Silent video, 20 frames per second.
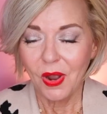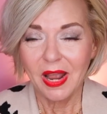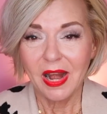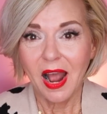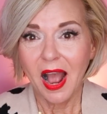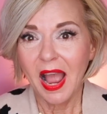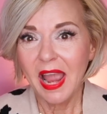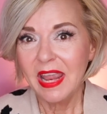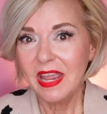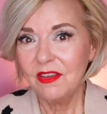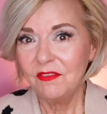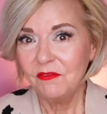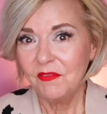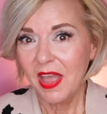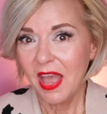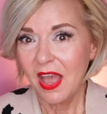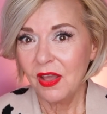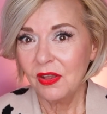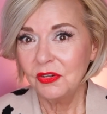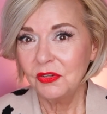What I have
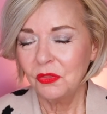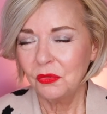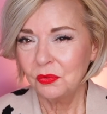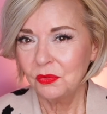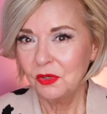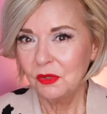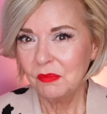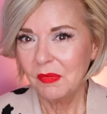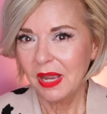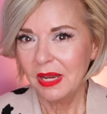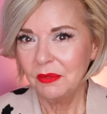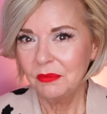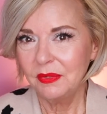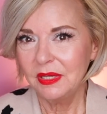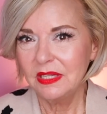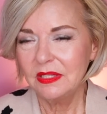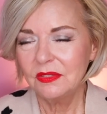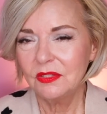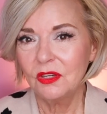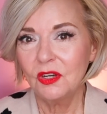found through my
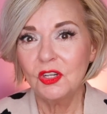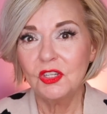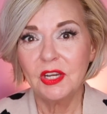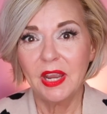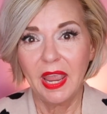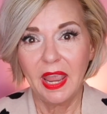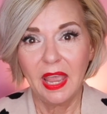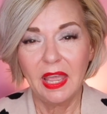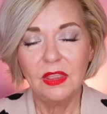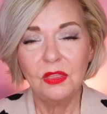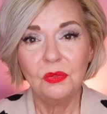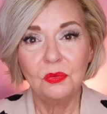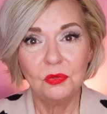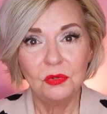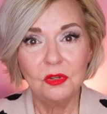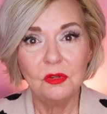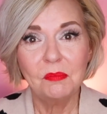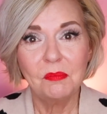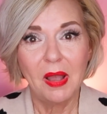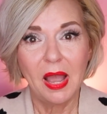research and
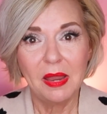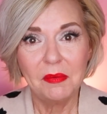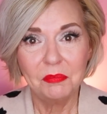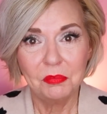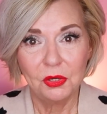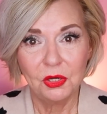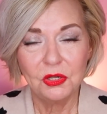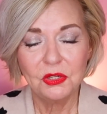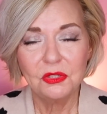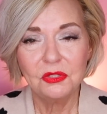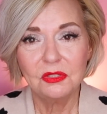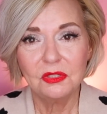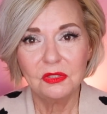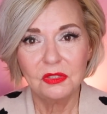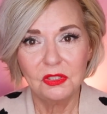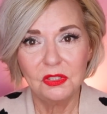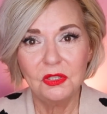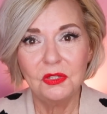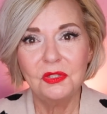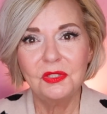through my personal
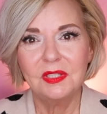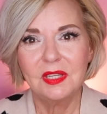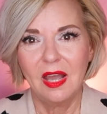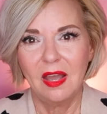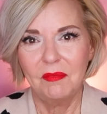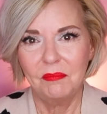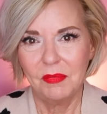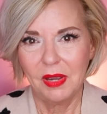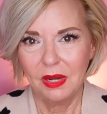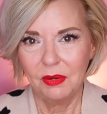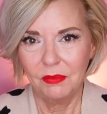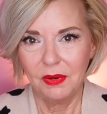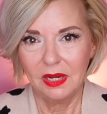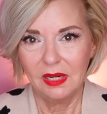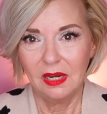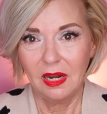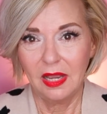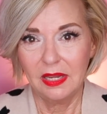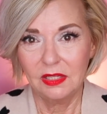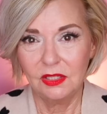use of my
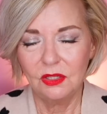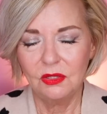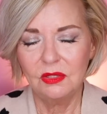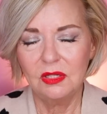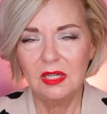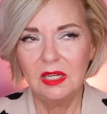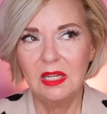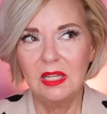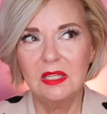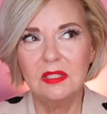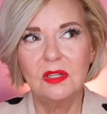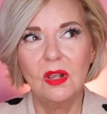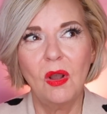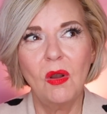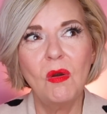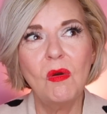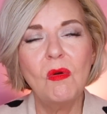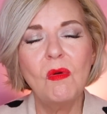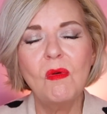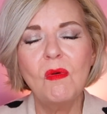red light unit is
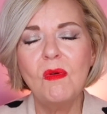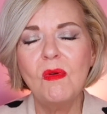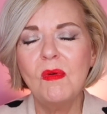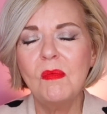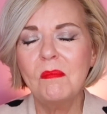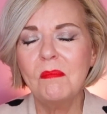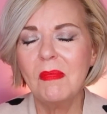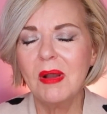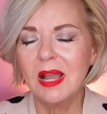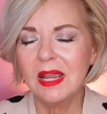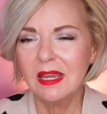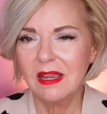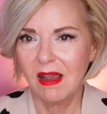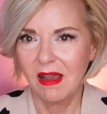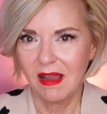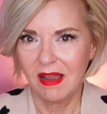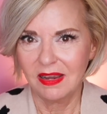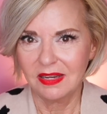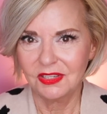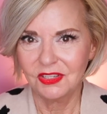oh my
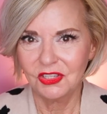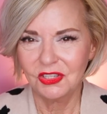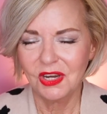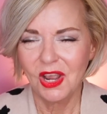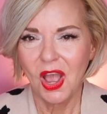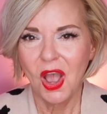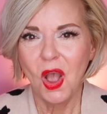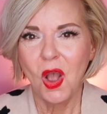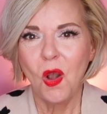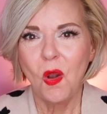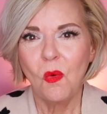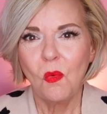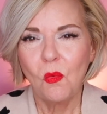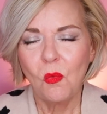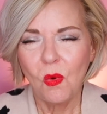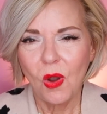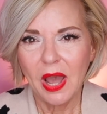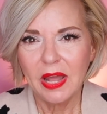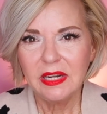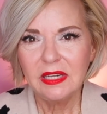gosh
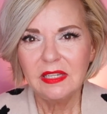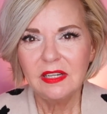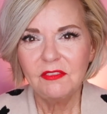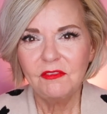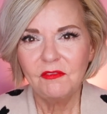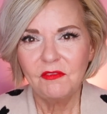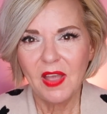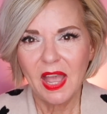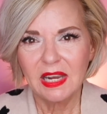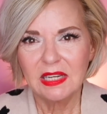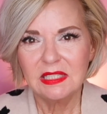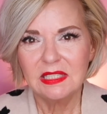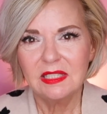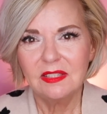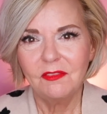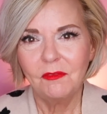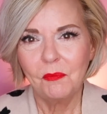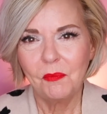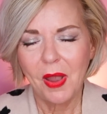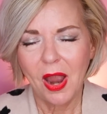what an
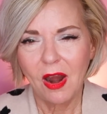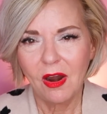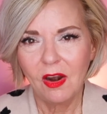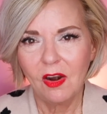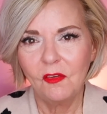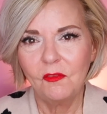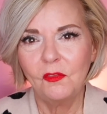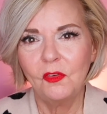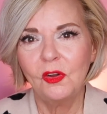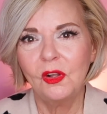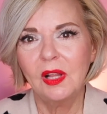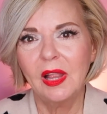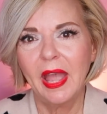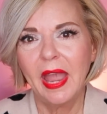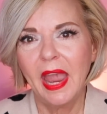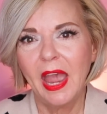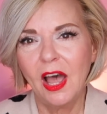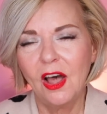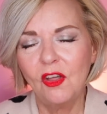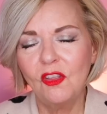effective, powerful,
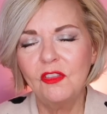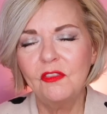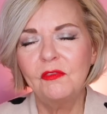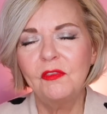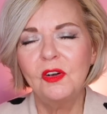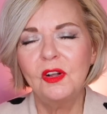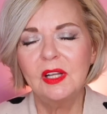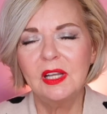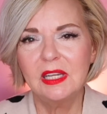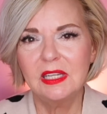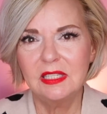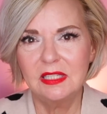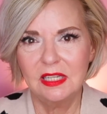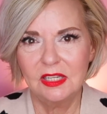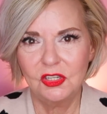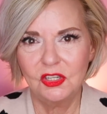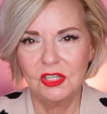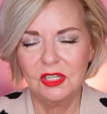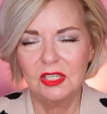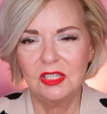healthful
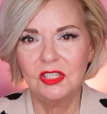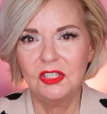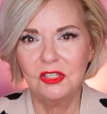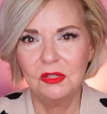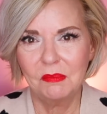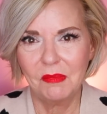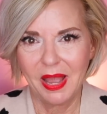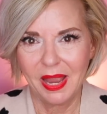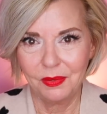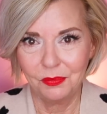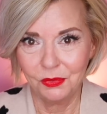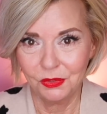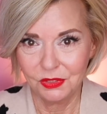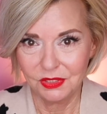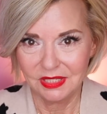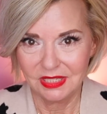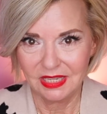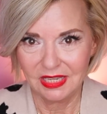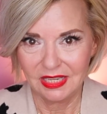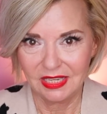addition to my
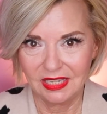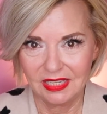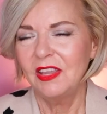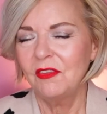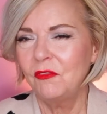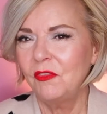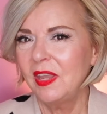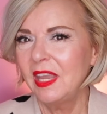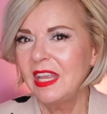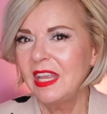routine. If